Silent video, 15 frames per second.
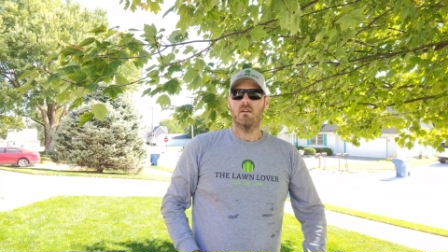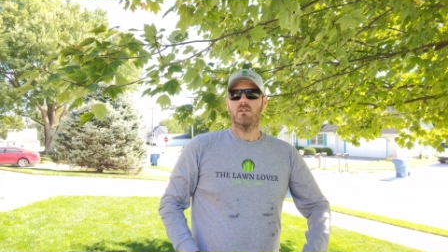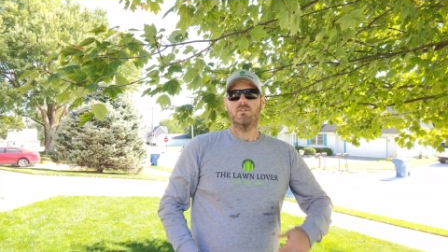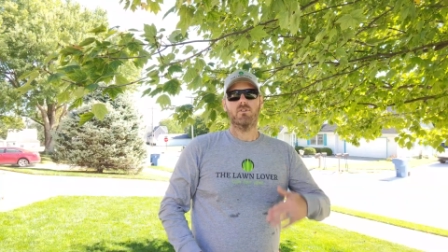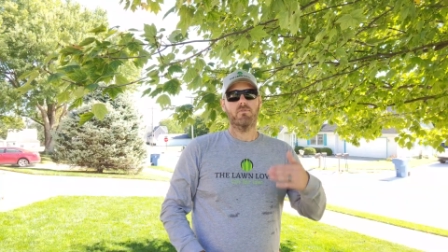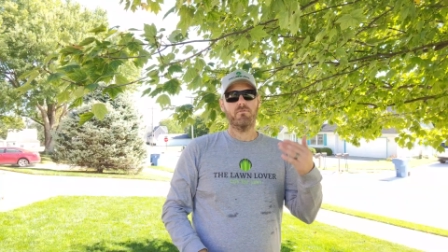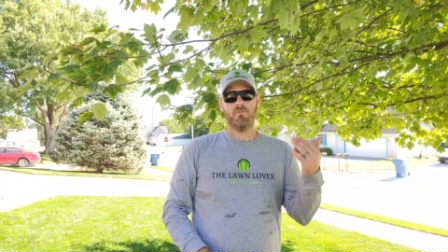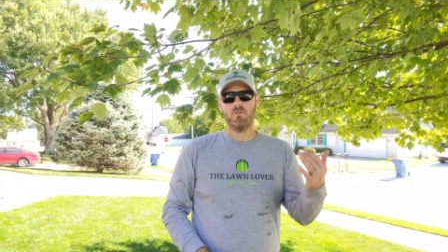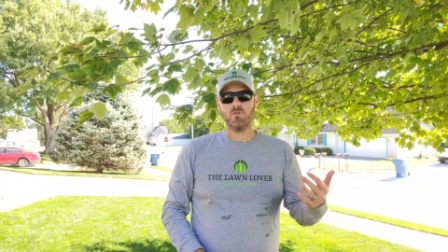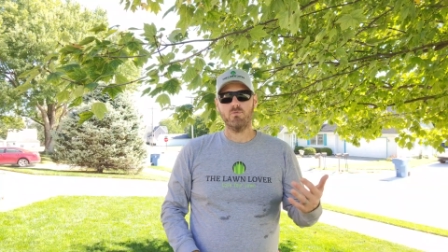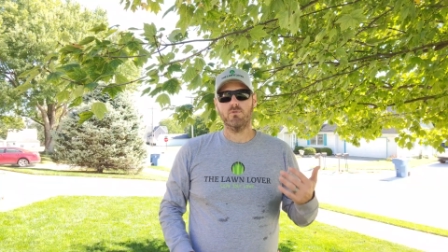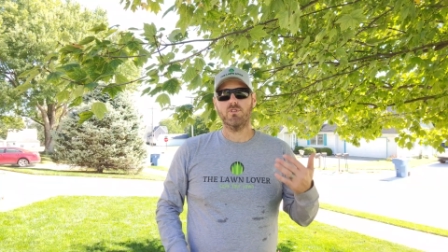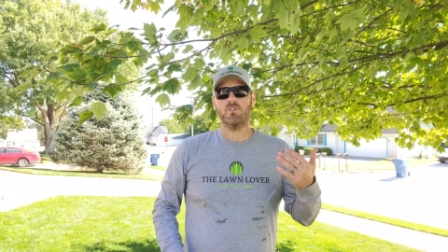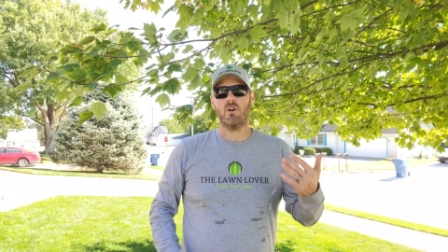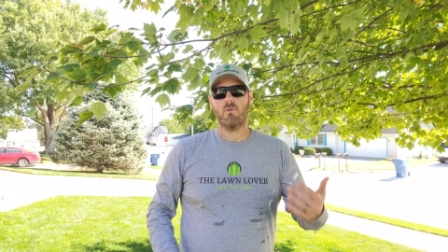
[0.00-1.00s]
So first
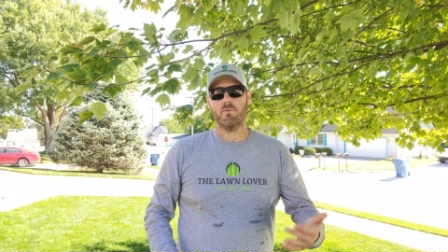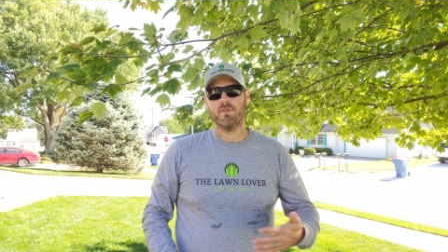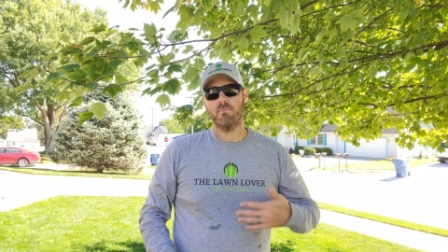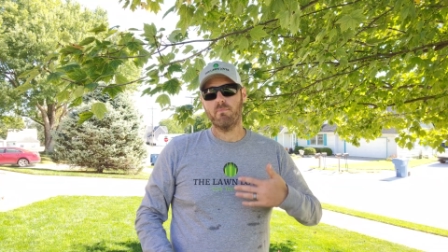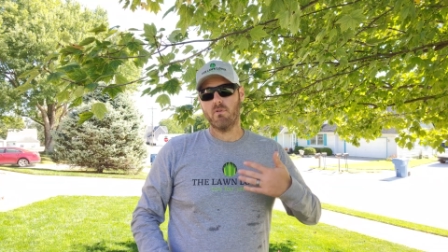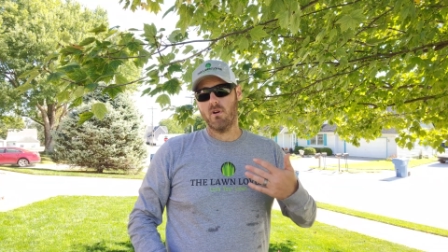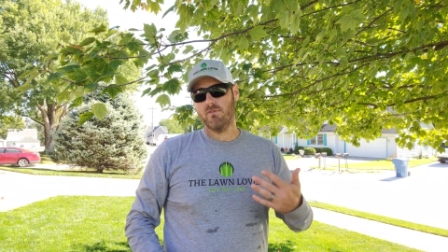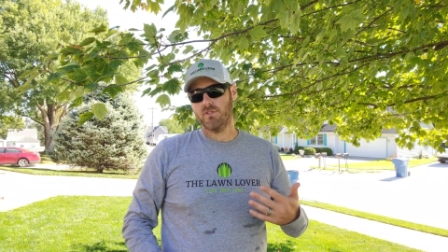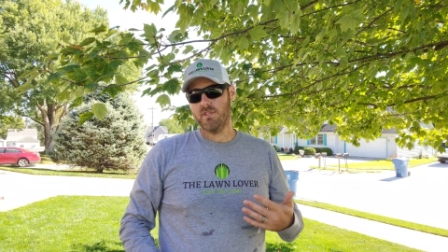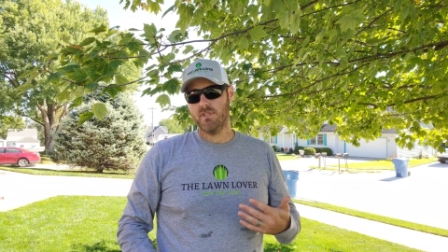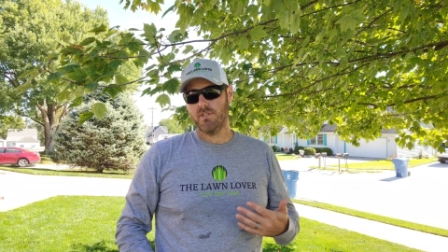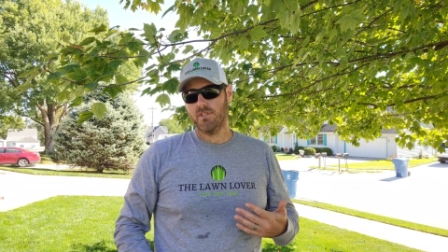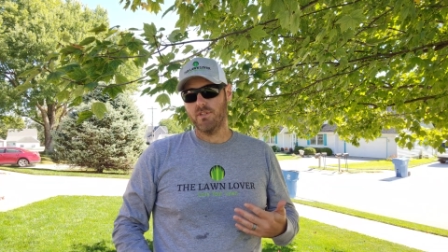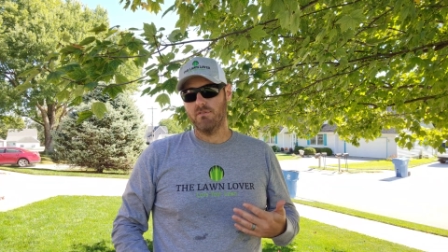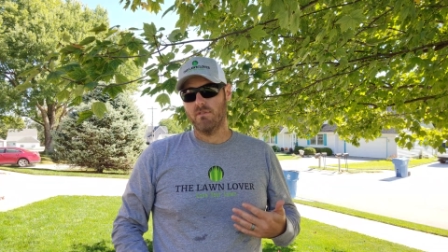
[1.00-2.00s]
we'll start with the pros of
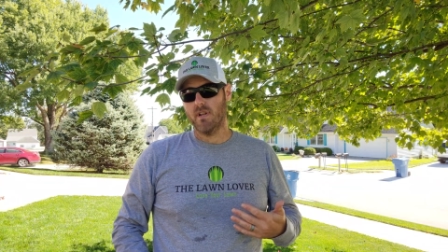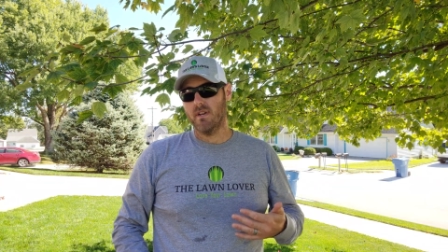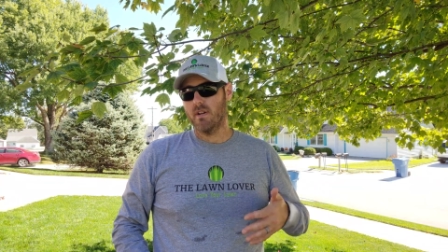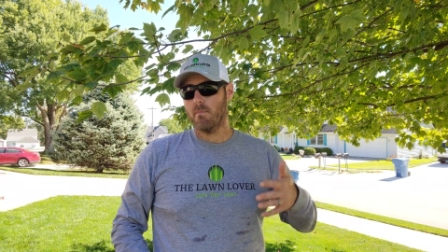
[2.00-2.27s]
this unit.